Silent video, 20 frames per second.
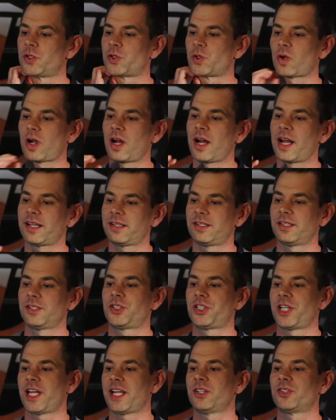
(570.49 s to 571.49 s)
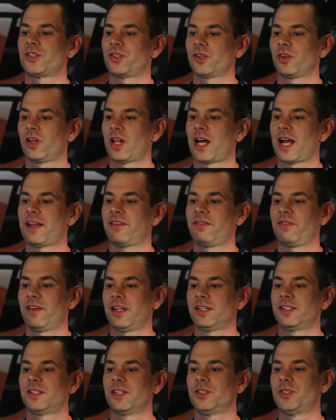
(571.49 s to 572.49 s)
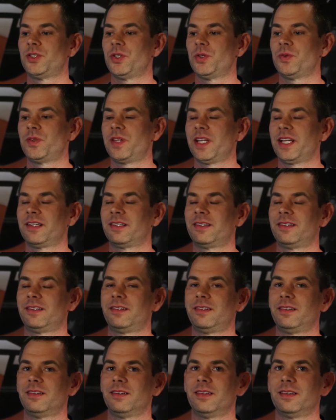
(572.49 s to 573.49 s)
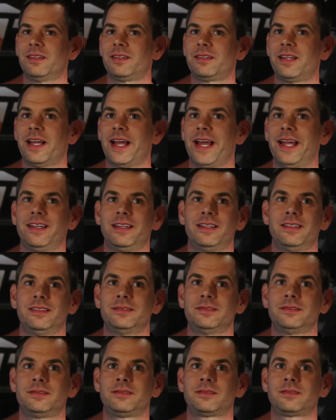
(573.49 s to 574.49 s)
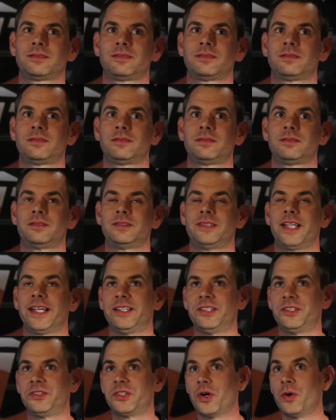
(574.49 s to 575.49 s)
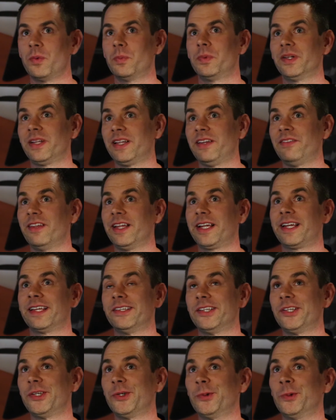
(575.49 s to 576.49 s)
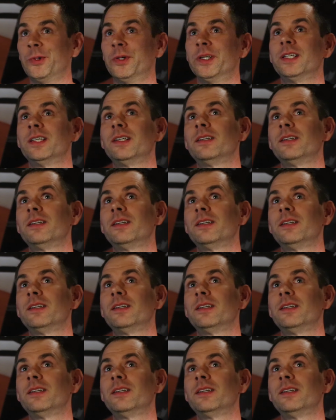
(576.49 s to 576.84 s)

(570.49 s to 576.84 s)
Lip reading: trying to change their life and to do things that they don't believe they can do.